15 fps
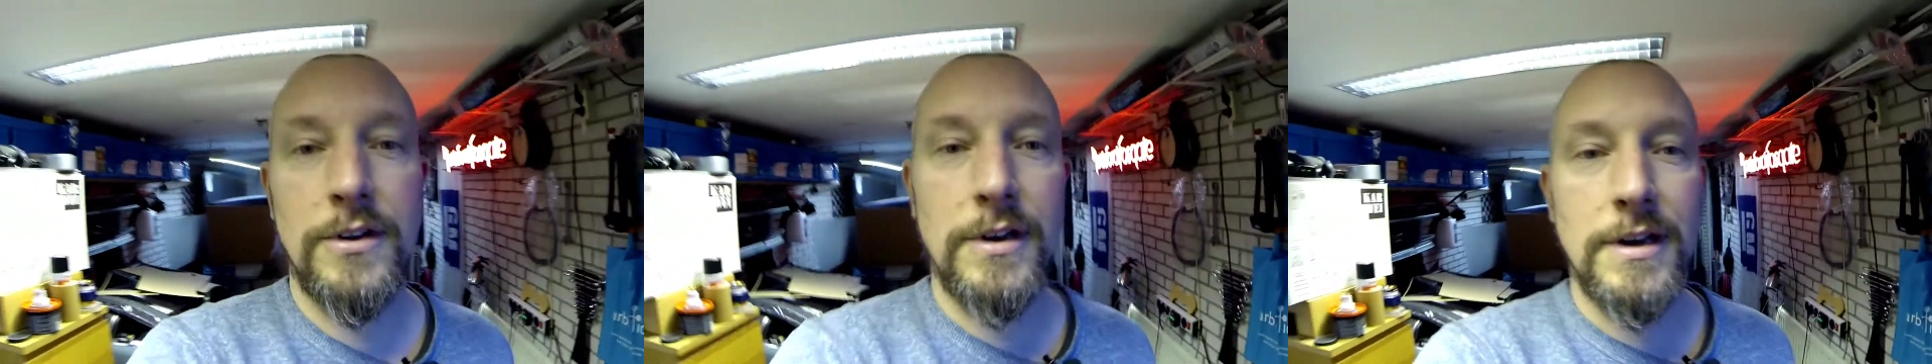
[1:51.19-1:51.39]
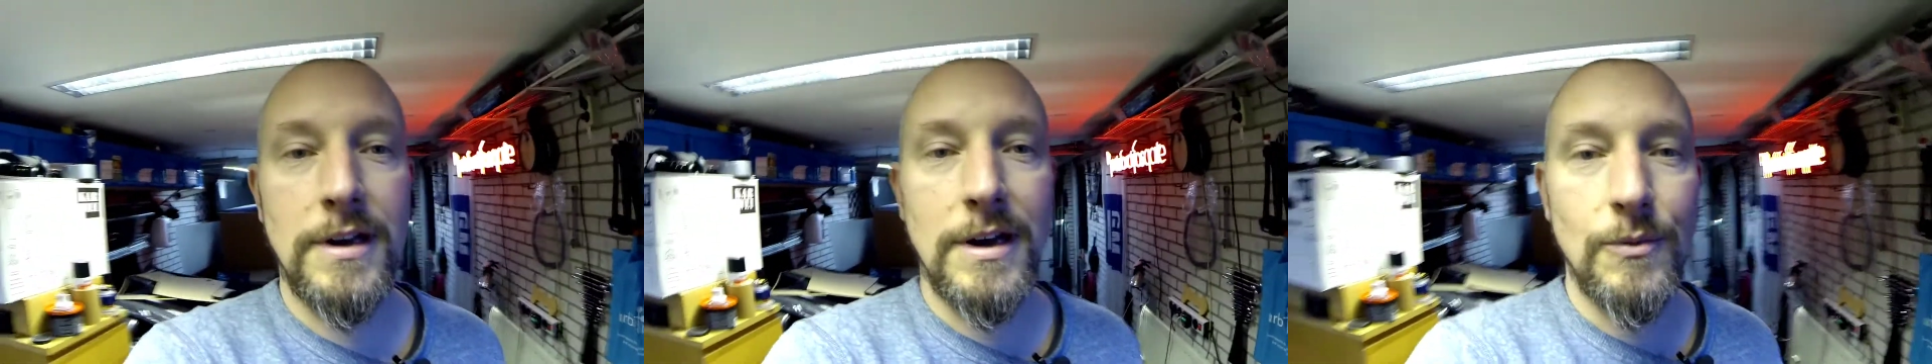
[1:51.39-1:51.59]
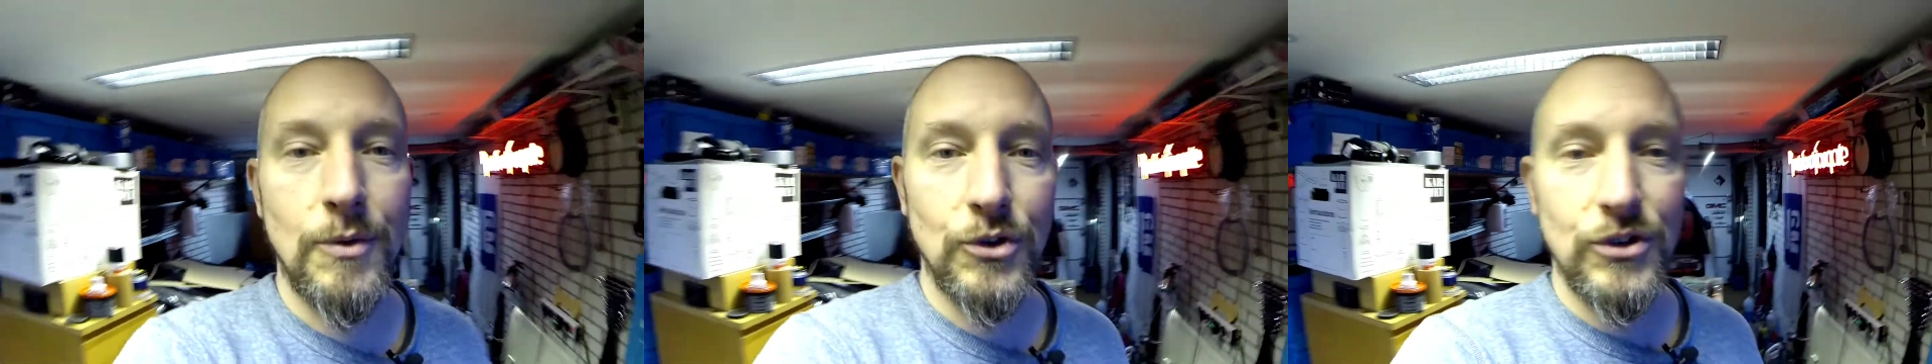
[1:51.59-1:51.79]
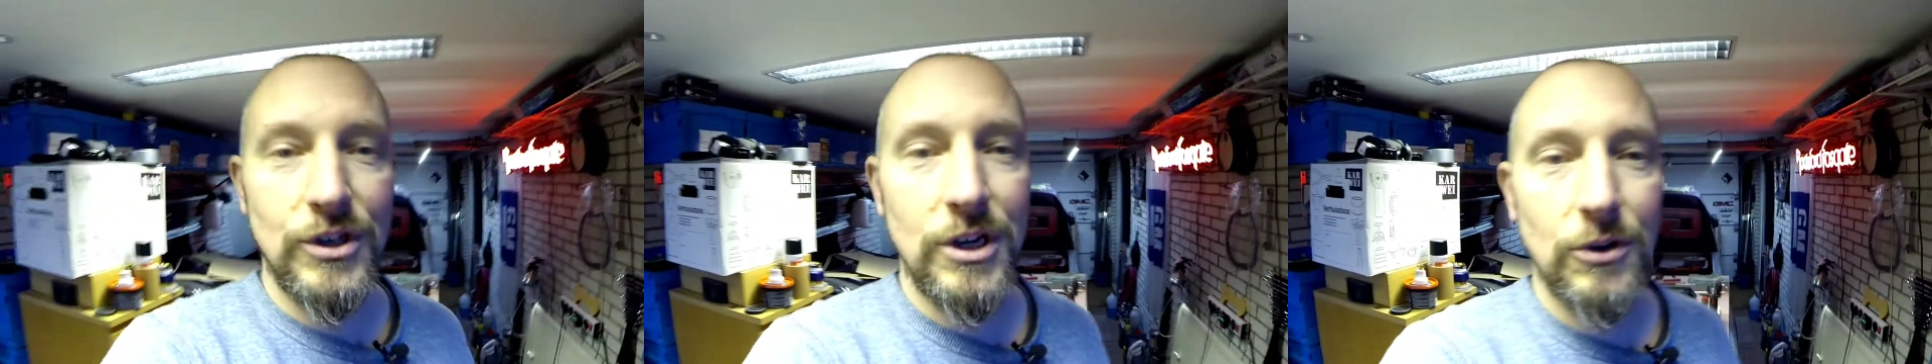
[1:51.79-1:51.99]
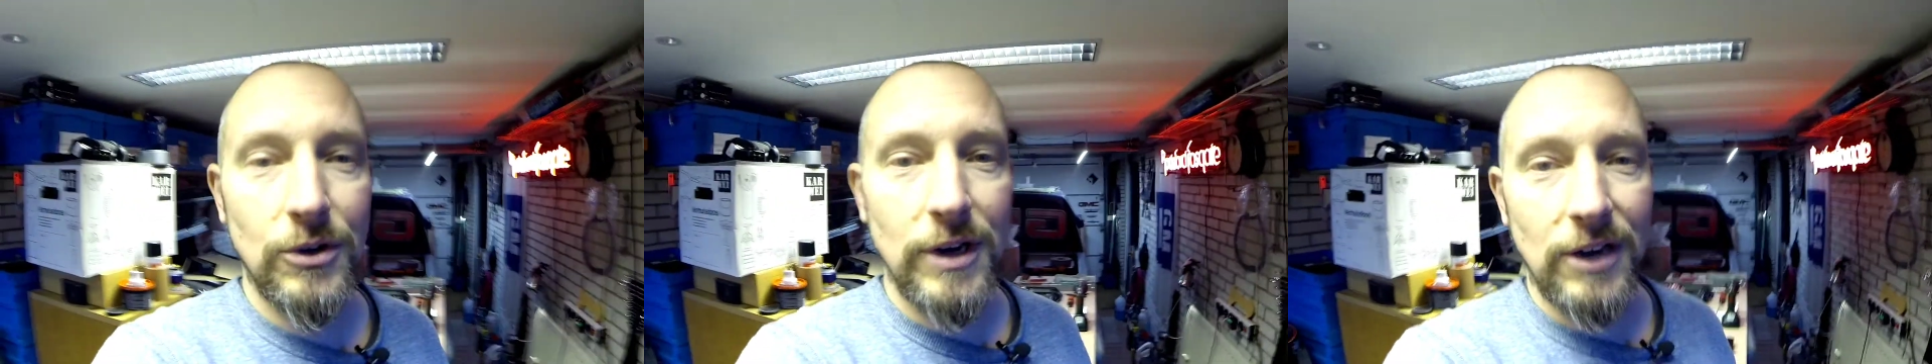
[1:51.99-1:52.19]
and then I will see
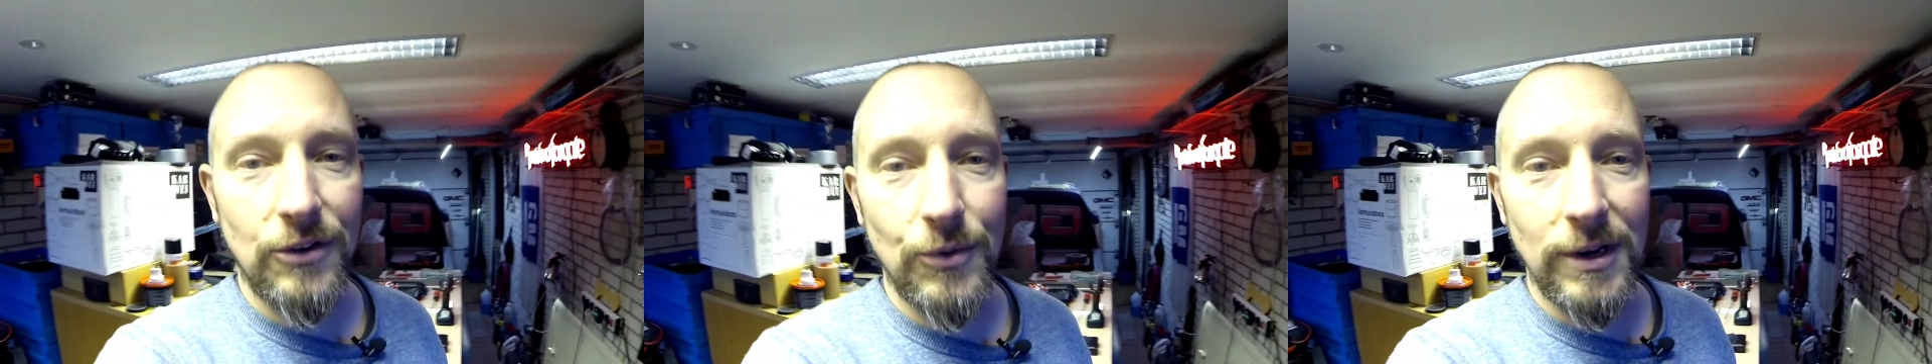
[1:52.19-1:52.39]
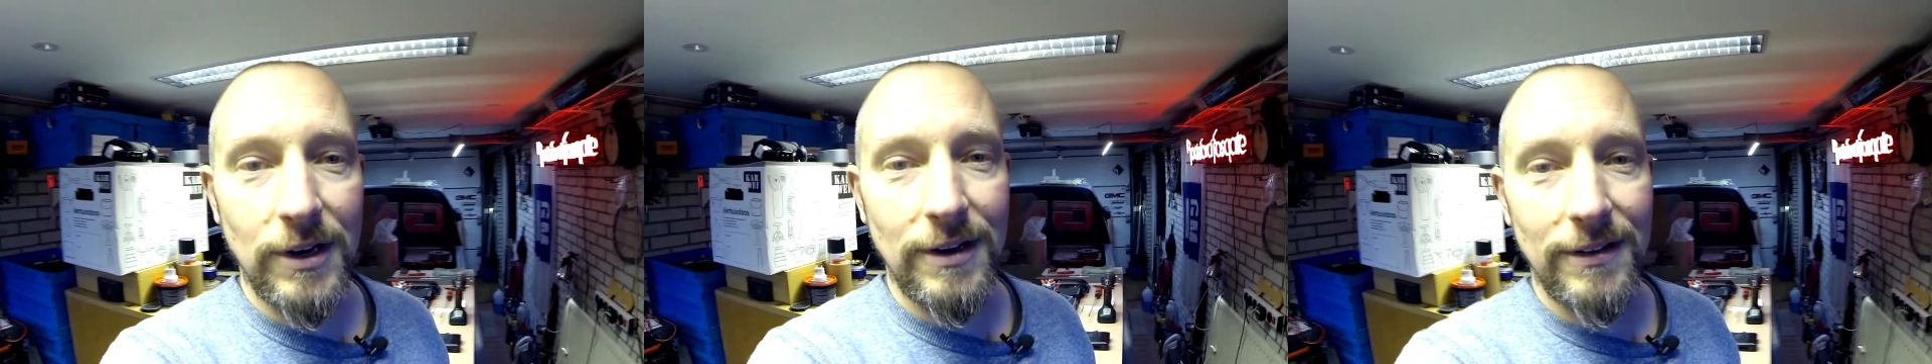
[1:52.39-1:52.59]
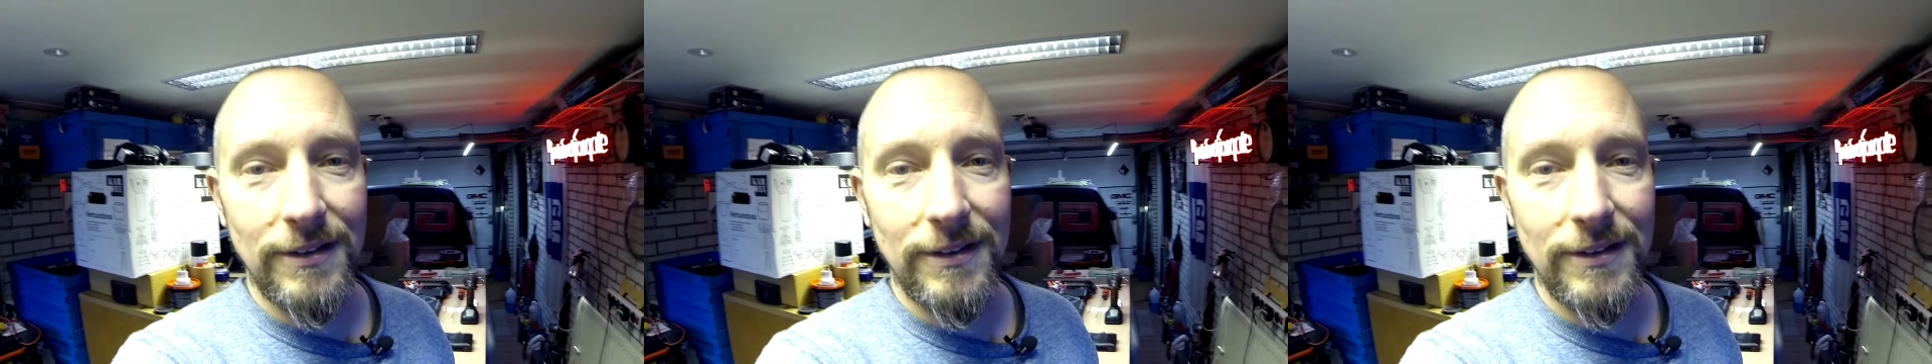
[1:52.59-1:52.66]
you on the next one.